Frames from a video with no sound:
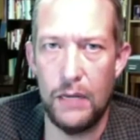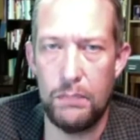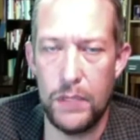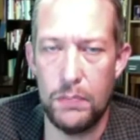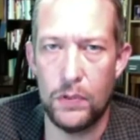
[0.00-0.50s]

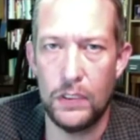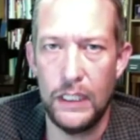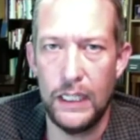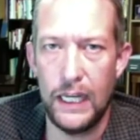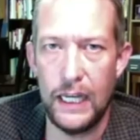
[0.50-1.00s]
people,
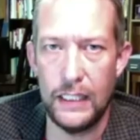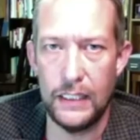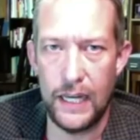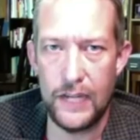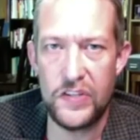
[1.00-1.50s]

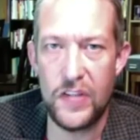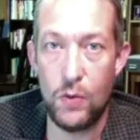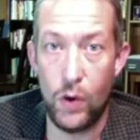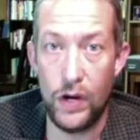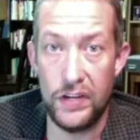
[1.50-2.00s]
unless they
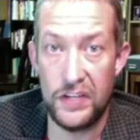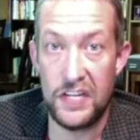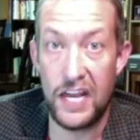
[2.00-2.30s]
want us